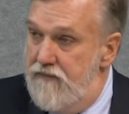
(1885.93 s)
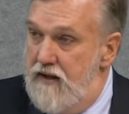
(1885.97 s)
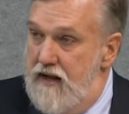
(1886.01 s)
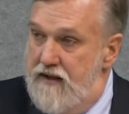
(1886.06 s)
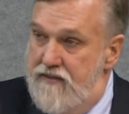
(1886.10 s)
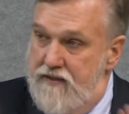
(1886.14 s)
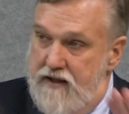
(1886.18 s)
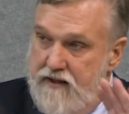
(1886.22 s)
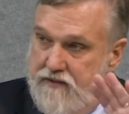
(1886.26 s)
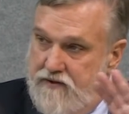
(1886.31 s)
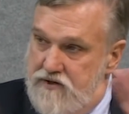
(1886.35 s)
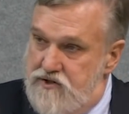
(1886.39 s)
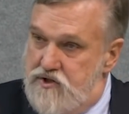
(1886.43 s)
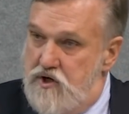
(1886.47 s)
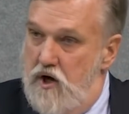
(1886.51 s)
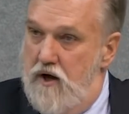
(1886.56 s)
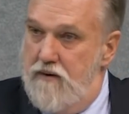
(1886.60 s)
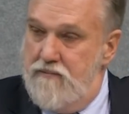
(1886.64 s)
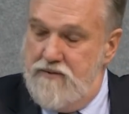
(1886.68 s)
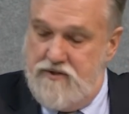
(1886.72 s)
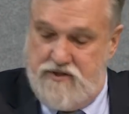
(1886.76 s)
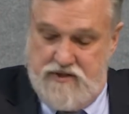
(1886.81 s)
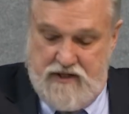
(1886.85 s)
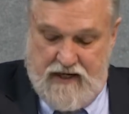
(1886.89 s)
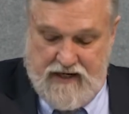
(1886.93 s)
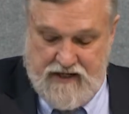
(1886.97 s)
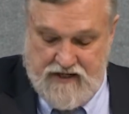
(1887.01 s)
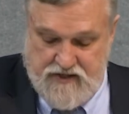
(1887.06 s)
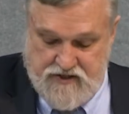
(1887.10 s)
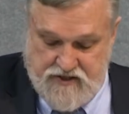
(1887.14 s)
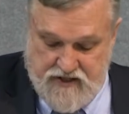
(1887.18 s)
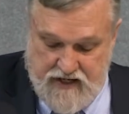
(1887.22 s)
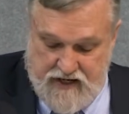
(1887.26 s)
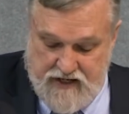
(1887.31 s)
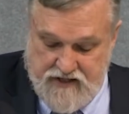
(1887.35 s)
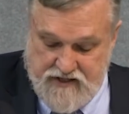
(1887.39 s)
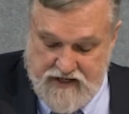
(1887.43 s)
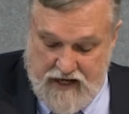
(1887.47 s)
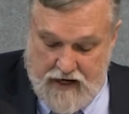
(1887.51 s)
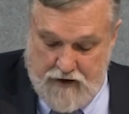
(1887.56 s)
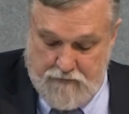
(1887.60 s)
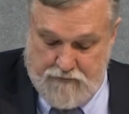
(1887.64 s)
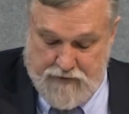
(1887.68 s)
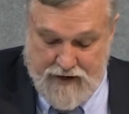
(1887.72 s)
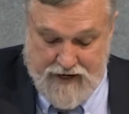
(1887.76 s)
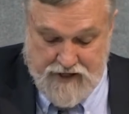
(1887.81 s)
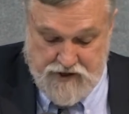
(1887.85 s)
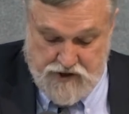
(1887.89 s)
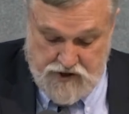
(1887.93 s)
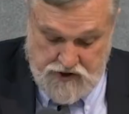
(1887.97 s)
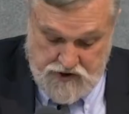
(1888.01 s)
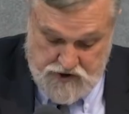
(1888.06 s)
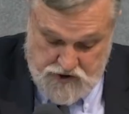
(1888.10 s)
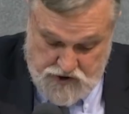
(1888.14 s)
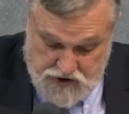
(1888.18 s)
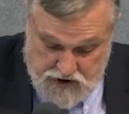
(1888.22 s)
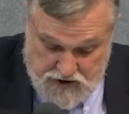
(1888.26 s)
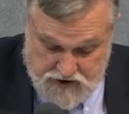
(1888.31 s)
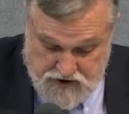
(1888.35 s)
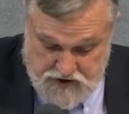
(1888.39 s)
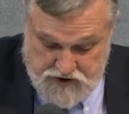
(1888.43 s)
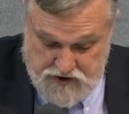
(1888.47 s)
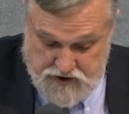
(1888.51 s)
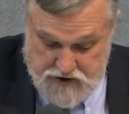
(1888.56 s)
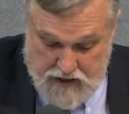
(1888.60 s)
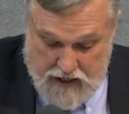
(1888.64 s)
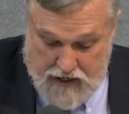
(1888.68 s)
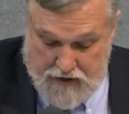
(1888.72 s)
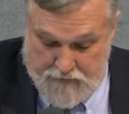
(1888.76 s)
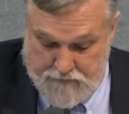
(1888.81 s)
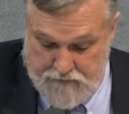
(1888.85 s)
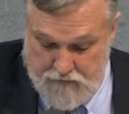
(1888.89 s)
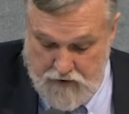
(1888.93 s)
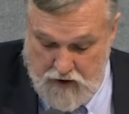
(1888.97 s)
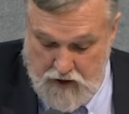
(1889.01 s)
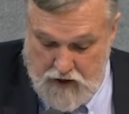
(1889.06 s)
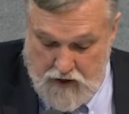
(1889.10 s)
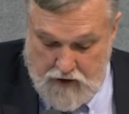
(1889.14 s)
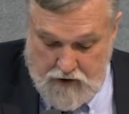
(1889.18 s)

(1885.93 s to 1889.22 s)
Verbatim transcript: And then the psalmist, like I said, is out of patience. Just stop.